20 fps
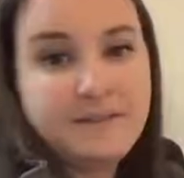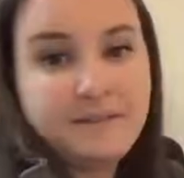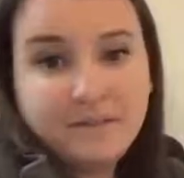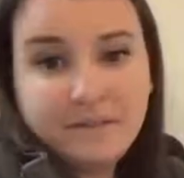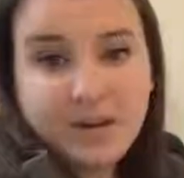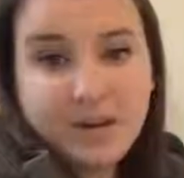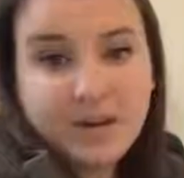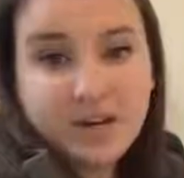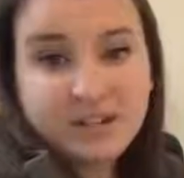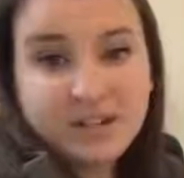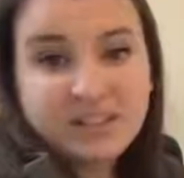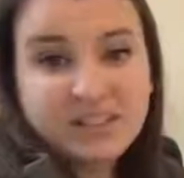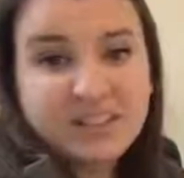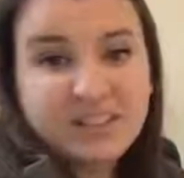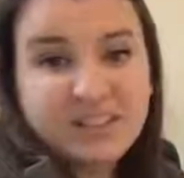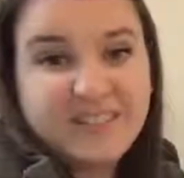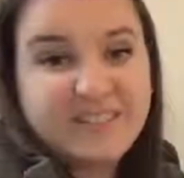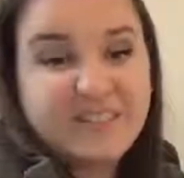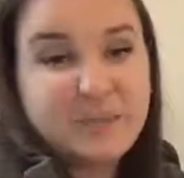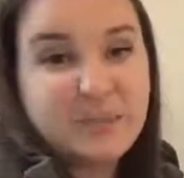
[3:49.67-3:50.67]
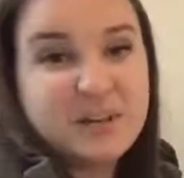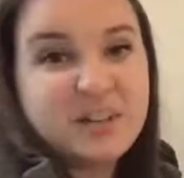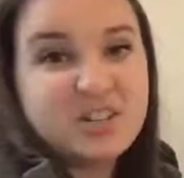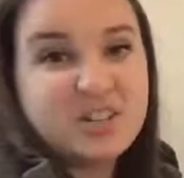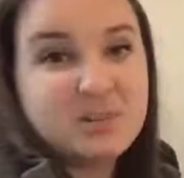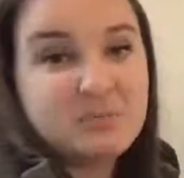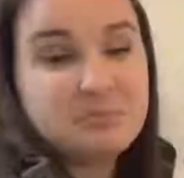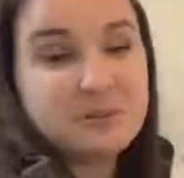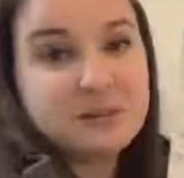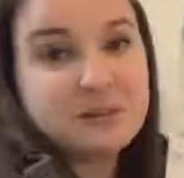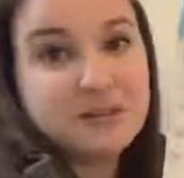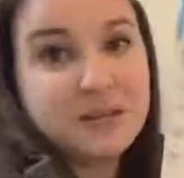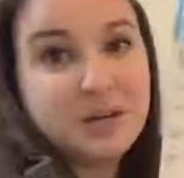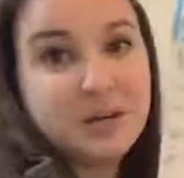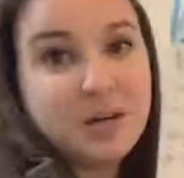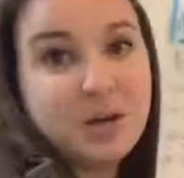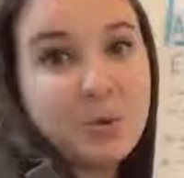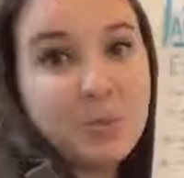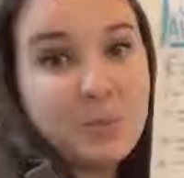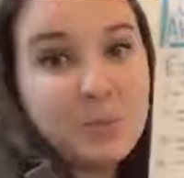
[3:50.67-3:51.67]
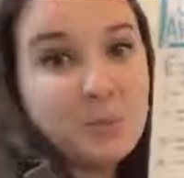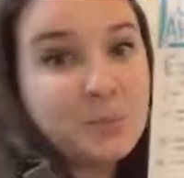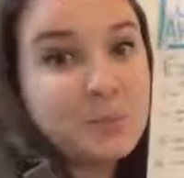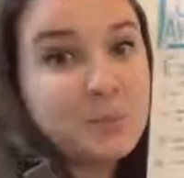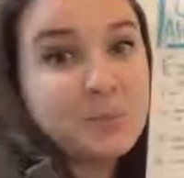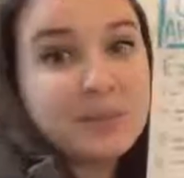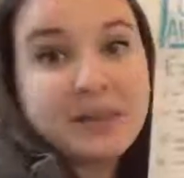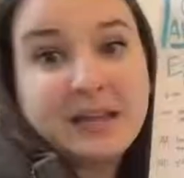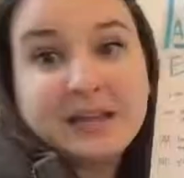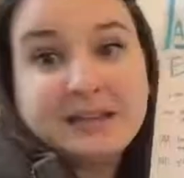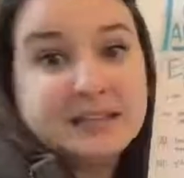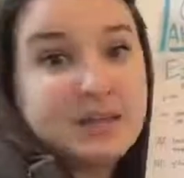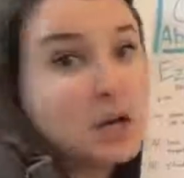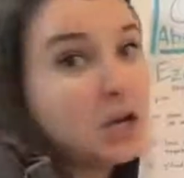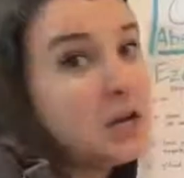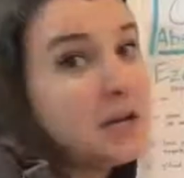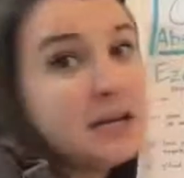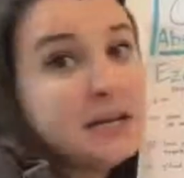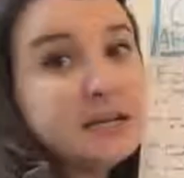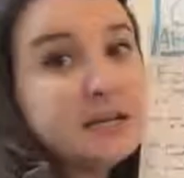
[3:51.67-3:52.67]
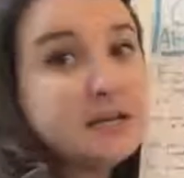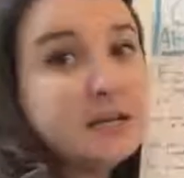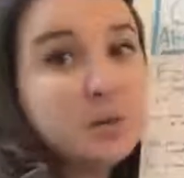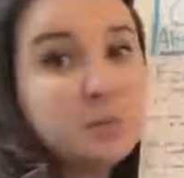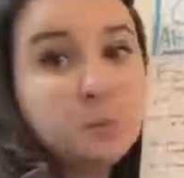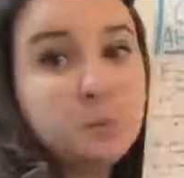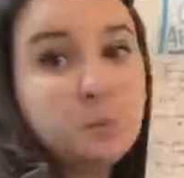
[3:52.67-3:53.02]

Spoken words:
Very little information, but there you go. That's all you need to know.